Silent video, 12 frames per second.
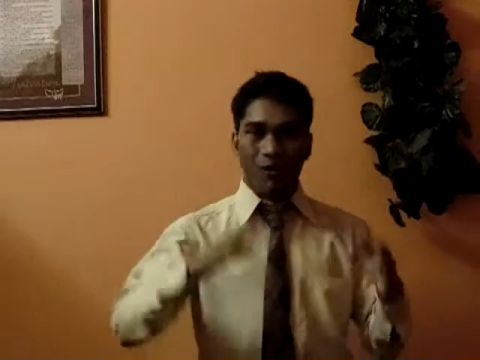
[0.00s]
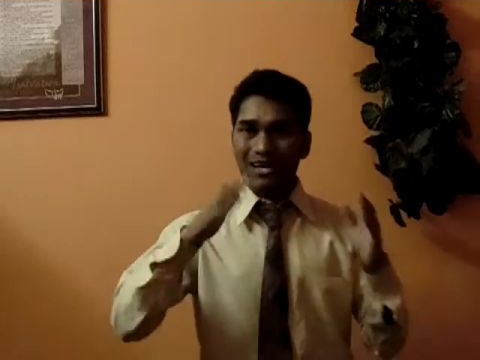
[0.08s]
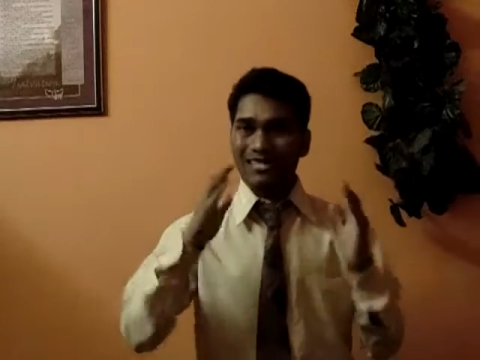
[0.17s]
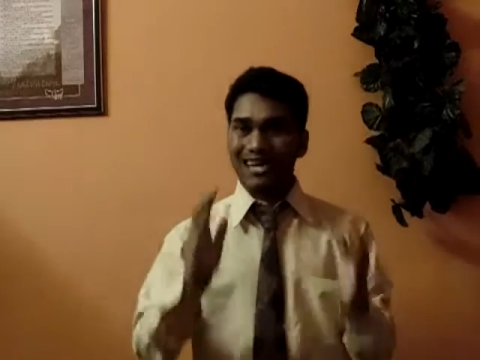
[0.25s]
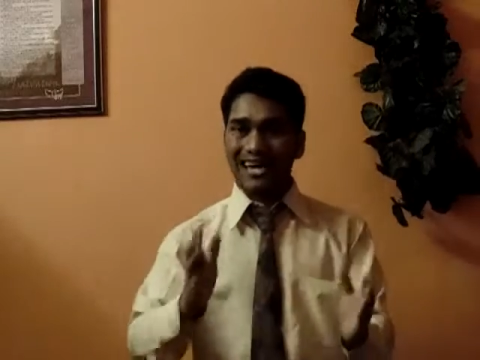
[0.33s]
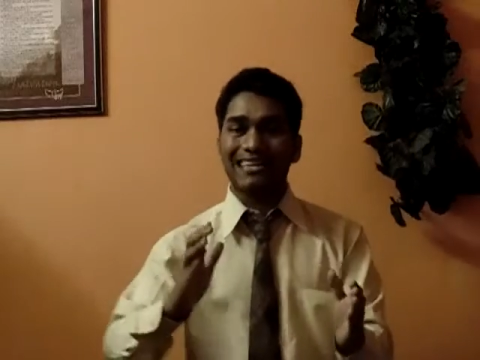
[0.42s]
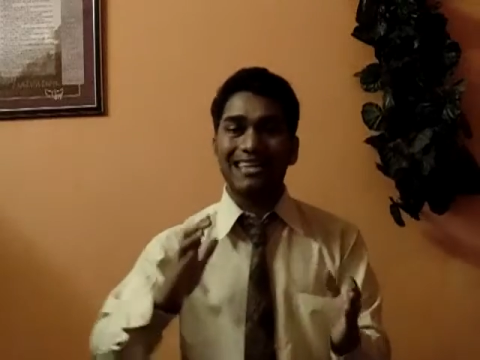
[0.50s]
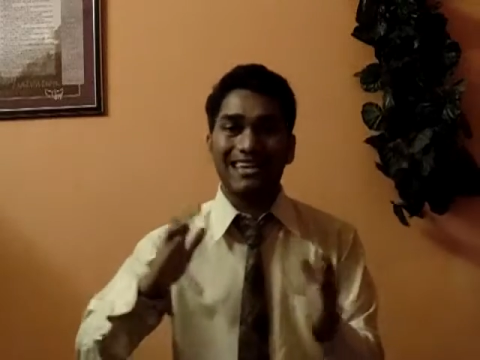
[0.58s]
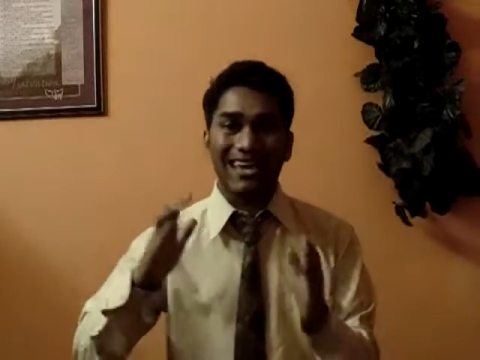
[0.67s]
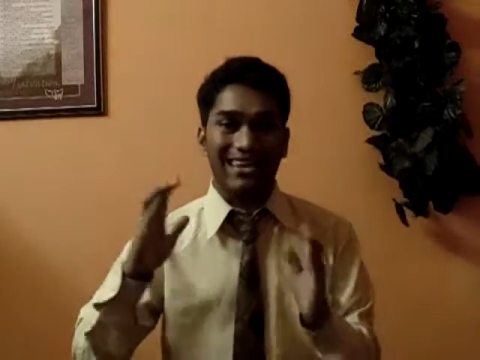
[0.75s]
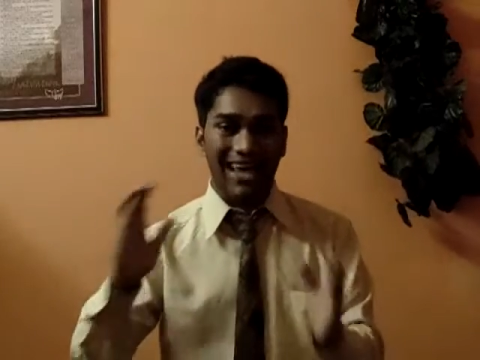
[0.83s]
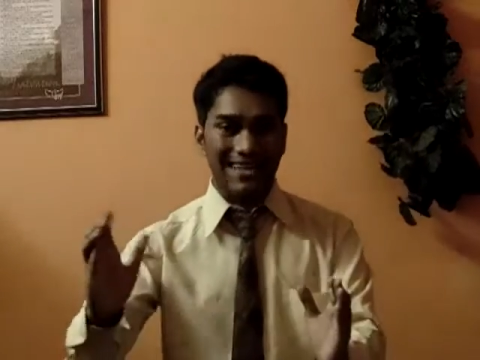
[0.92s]
What does correcting
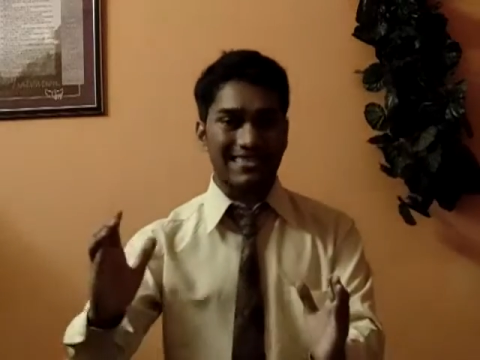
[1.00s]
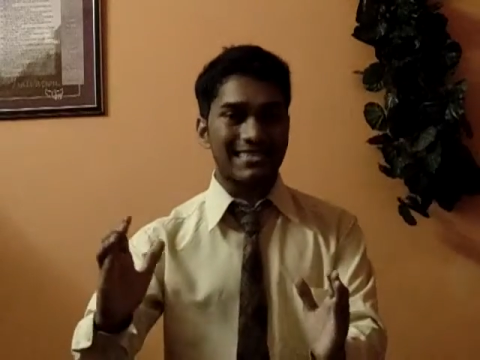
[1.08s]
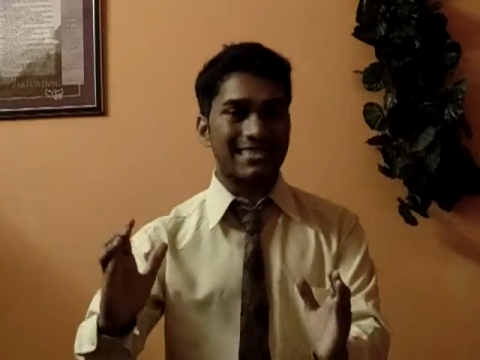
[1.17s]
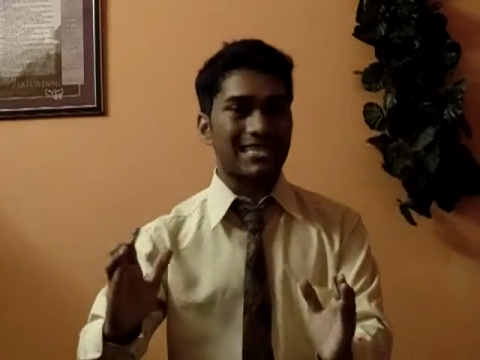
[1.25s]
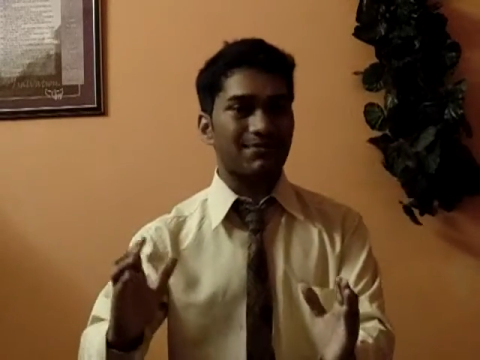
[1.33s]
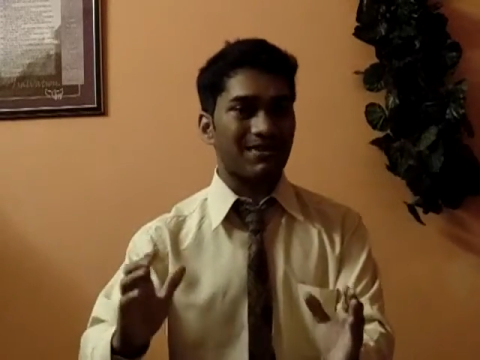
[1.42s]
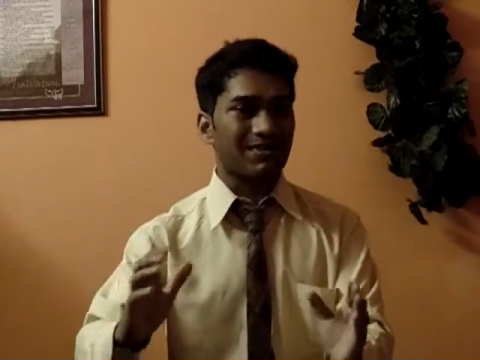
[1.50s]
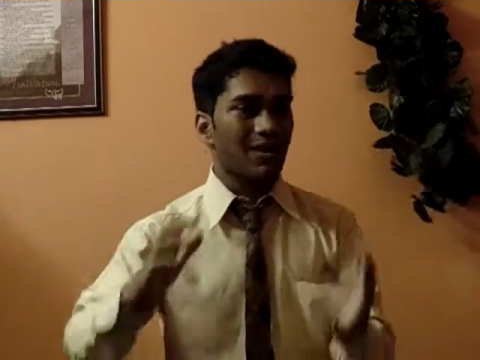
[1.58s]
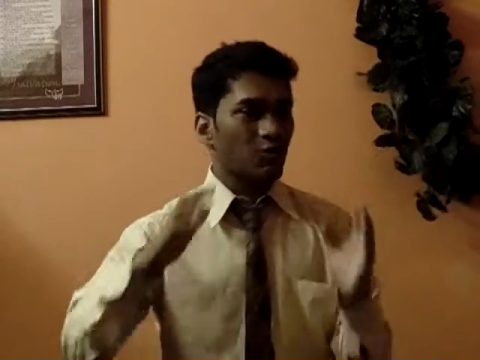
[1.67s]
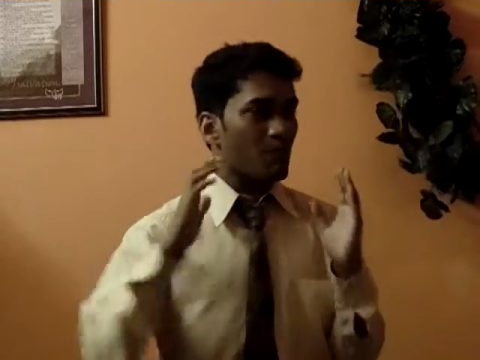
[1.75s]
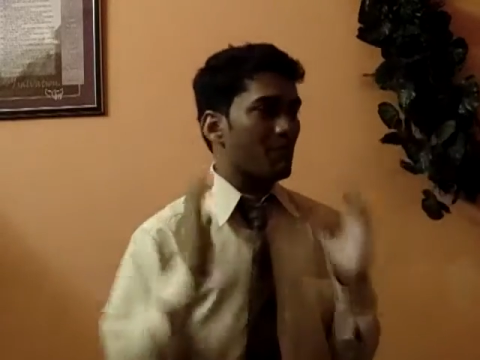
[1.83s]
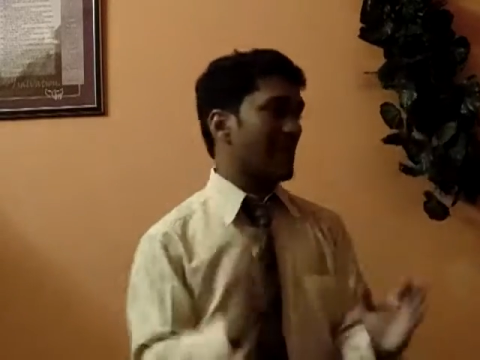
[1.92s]
righteousness mean?
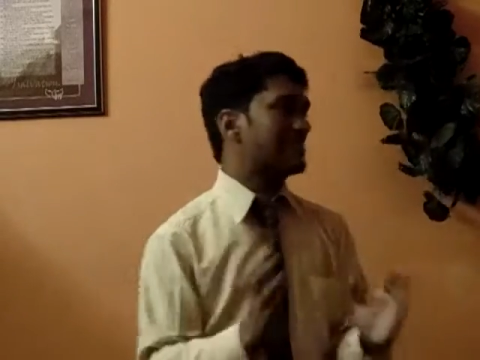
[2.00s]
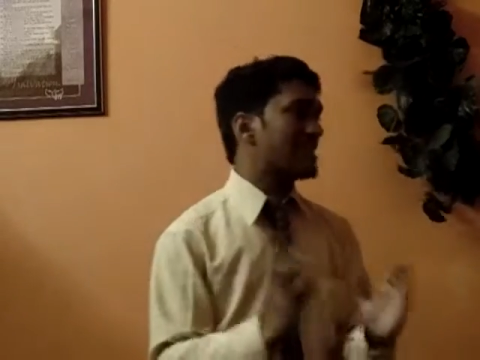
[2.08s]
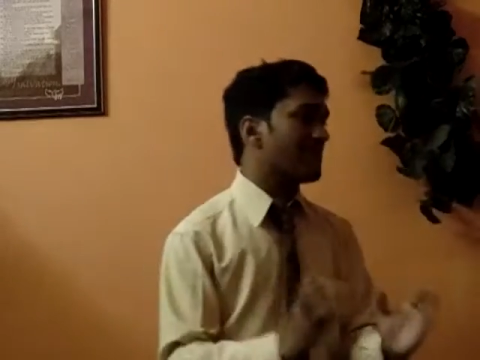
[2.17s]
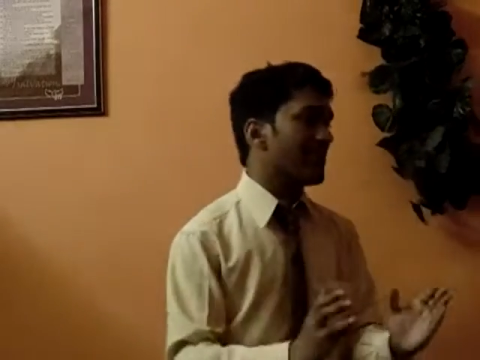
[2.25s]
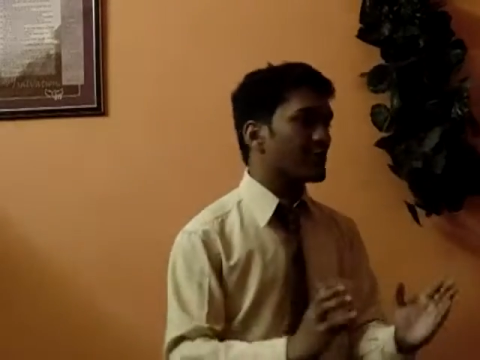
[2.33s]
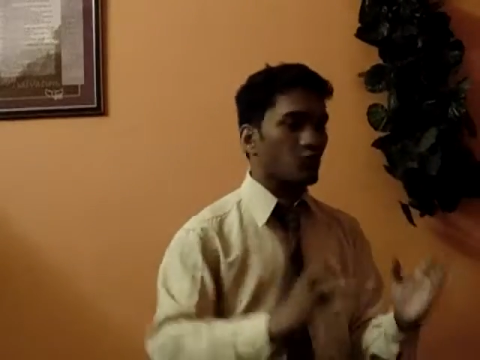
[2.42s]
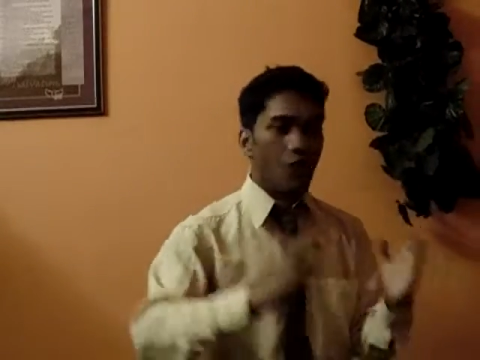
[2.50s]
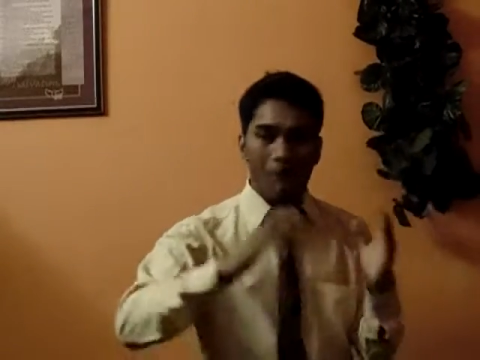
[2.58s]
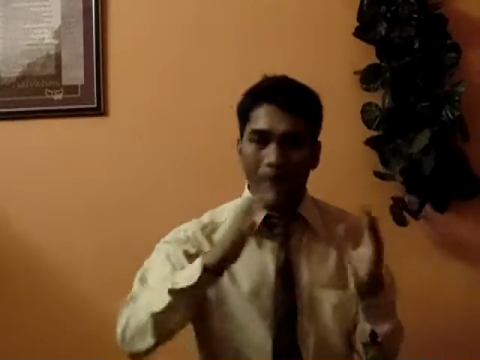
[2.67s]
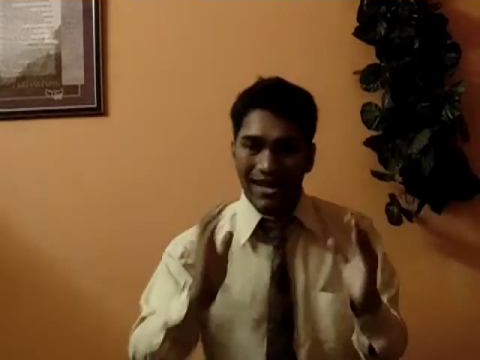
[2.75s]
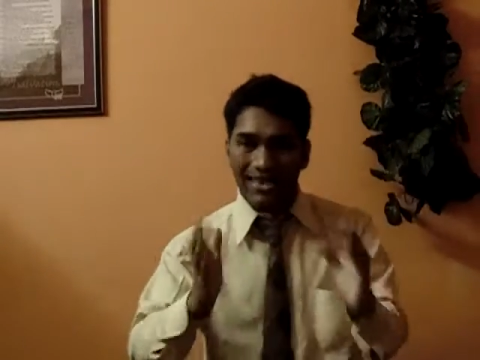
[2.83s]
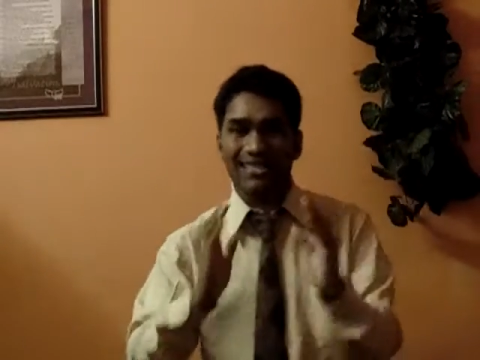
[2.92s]
To bring someone to a
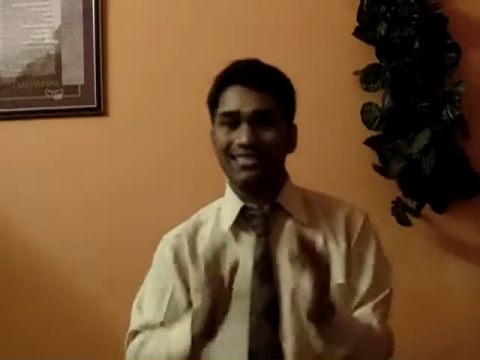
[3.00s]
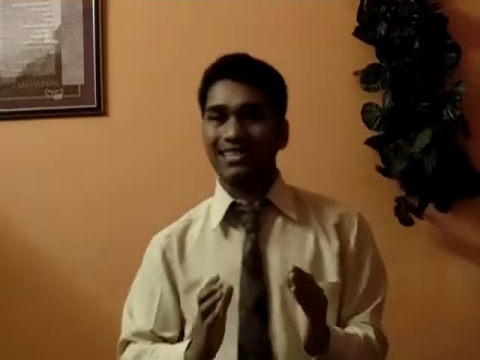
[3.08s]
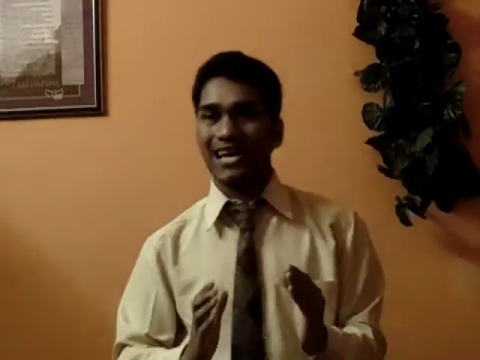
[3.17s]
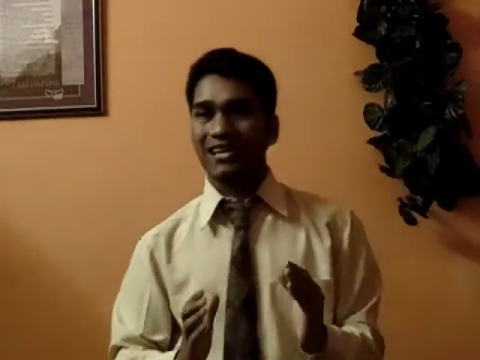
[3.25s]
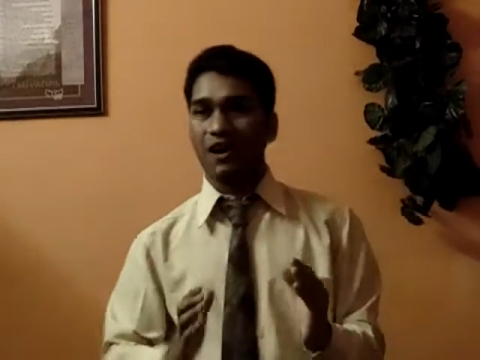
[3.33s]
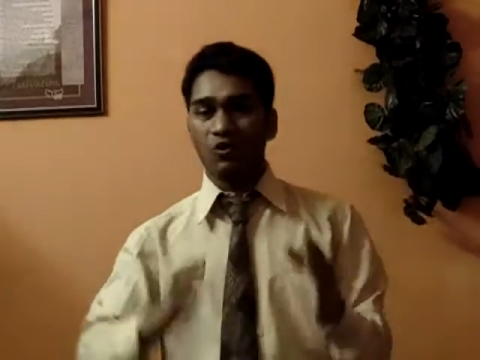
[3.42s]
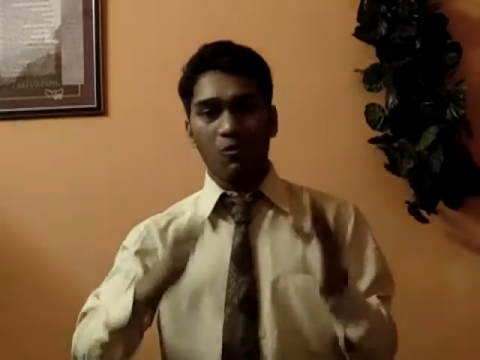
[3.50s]
better state,